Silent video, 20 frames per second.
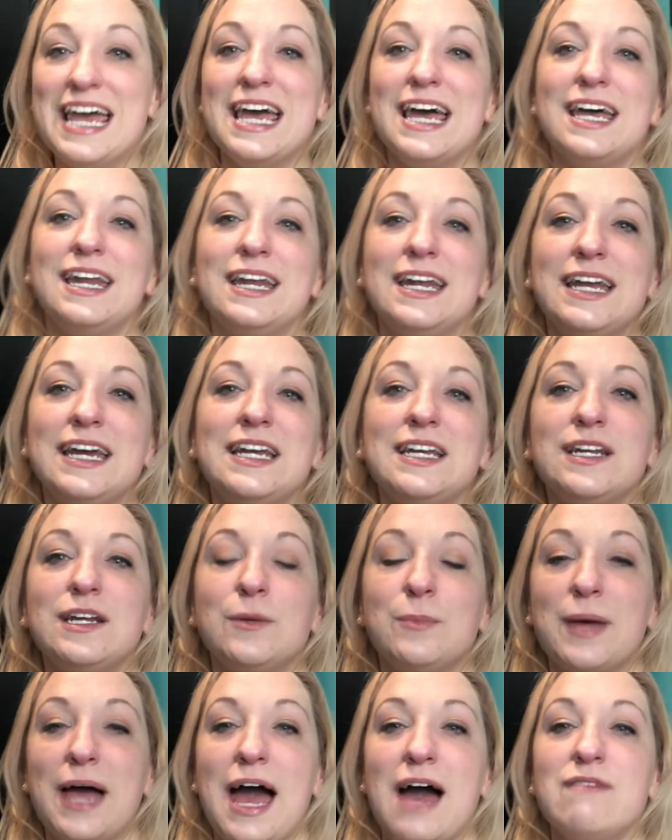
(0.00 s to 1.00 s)
And I ended
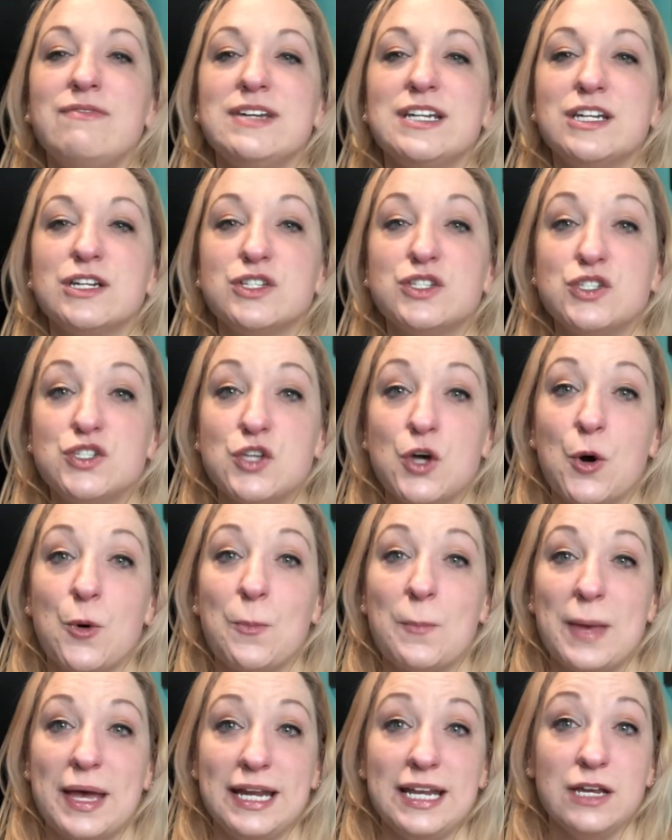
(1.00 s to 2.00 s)
up having so
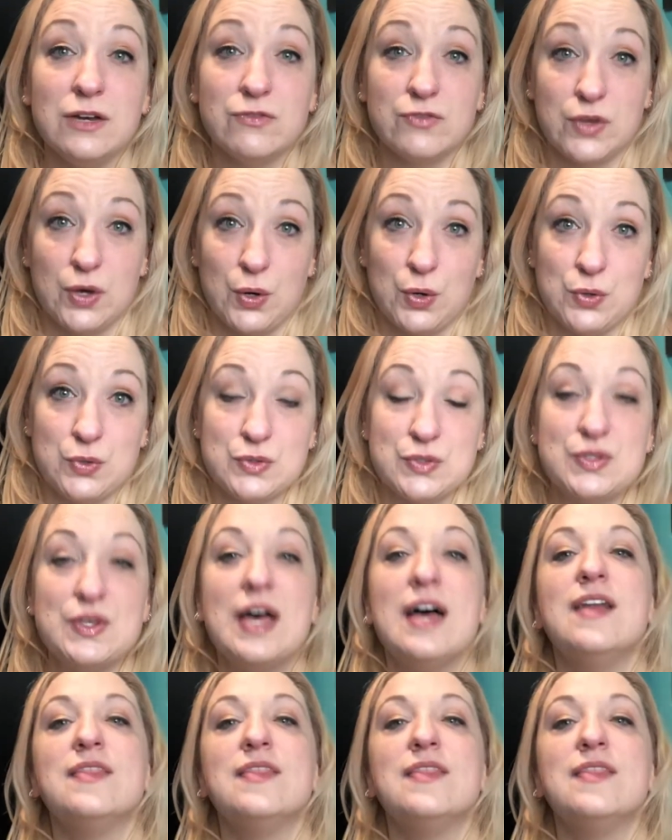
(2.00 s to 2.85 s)
many of those.